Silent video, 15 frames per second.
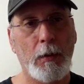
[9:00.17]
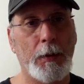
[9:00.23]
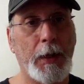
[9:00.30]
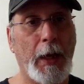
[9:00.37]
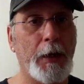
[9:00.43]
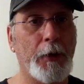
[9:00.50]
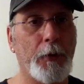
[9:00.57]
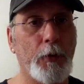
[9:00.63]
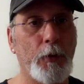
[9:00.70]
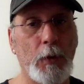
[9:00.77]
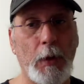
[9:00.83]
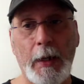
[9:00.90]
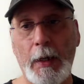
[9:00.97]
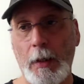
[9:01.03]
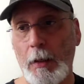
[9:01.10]
Nicrew
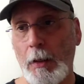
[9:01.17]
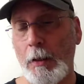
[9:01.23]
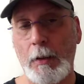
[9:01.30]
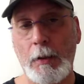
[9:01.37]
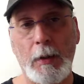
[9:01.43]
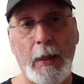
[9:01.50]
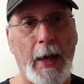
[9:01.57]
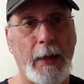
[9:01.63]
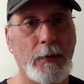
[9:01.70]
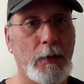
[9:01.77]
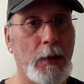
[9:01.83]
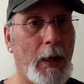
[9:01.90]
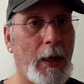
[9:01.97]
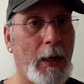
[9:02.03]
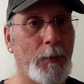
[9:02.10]
light, glass
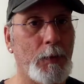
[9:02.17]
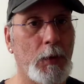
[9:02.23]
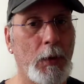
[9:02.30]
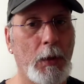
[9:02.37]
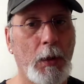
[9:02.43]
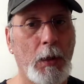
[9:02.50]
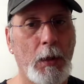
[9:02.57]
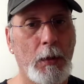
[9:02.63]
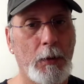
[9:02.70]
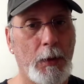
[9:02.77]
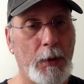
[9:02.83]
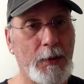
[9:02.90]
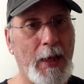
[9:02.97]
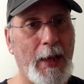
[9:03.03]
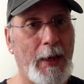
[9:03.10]
tops,
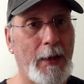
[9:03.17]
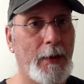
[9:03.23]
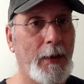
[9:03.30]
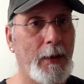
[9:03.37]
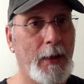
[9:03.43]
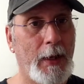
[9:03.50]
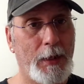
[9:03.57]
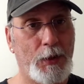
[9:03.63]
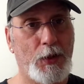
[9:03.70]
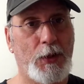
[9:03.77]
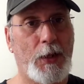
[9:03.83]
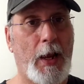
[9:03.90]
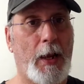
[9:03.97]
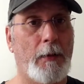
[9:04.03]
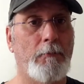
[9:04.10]
the tank, and a
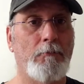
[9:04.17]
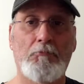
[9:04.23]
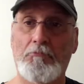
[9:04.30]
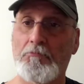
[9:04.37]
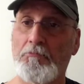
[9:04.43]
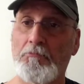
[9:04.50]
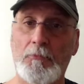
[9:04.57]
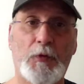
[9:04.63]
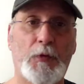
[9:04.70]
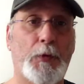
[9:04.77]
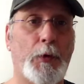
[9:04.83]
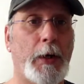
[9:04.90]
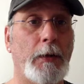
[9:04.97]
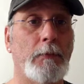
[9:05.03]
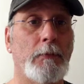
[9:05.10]
stand.
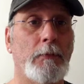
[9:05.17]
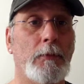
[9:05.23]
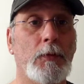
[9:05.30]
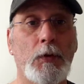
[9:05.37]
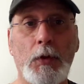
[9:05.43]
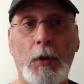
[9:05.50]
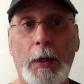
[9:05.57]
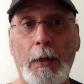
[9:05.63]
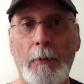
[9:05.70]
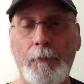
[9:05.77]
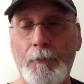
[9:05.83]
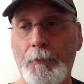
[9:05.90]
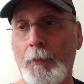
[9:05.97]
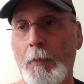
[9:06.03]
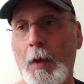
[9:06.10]
Free. Took it.
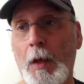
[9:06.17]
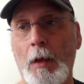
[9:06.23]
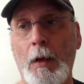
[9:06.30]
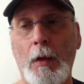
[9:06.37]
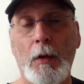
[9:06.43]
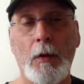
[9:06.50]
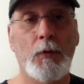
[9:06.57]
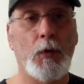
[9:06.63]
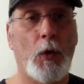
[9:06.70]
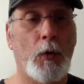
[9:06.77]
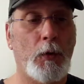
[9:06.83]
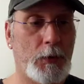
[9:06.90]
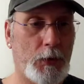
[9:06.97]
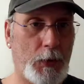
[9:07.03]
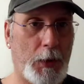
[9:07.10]
So
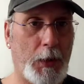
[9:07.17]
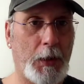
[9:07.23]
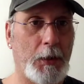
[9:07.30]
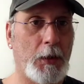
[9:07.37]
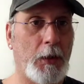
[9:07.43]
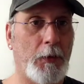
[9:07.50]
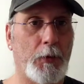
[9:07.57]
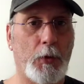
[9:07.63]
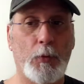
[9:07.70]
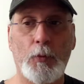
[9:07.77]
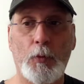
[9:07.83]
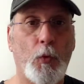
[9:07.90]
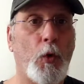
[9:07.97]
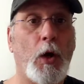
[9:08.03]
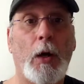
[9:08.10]
it's sitting in the living
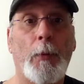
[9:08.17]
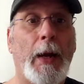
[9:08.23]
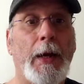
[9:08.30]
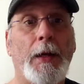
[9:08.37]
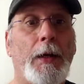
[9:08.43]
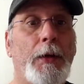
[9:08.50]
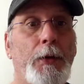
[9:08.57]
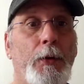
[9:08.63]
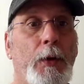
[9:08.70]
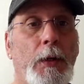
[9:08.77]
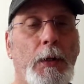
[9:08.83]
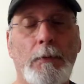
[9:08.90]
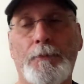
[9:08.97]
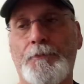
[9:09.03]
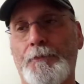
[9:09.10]
room. What am I going to do with
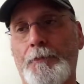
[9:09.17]
it?